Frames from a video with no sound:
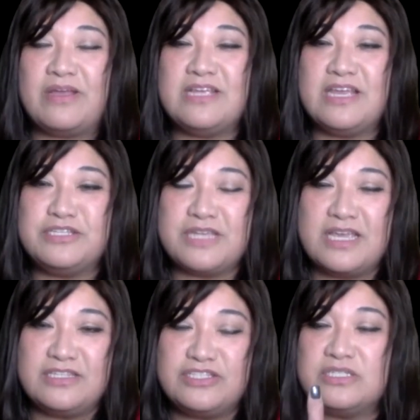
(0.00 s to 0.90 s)

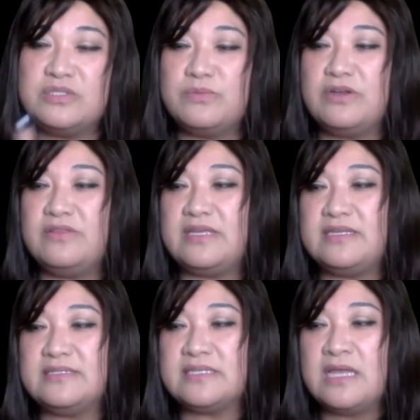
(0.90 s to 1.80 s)
It's just one of
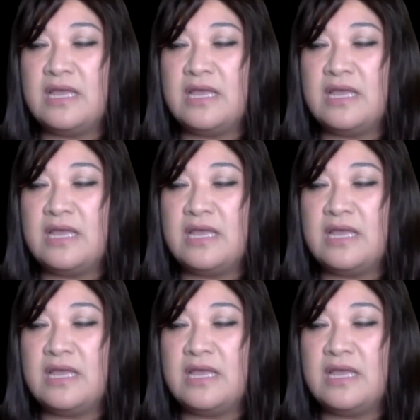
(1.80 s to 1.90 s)
these.